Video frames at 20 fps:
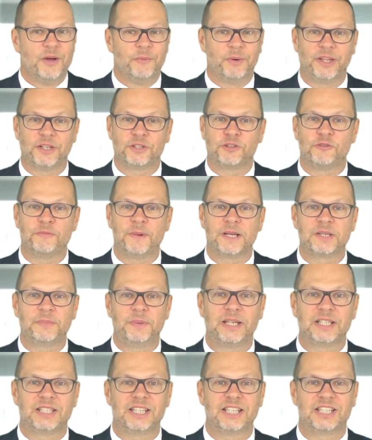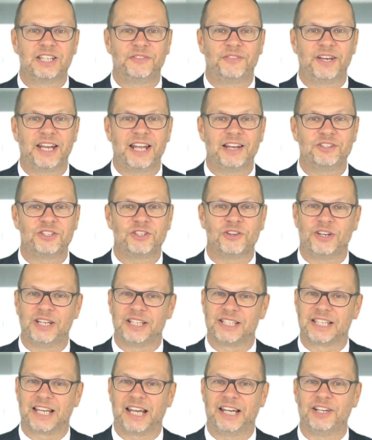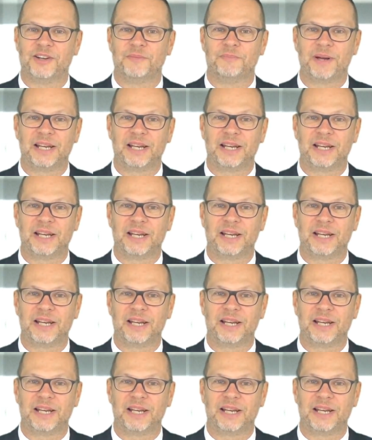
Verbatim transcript: But that's all from Pink 60 for now. Join us again on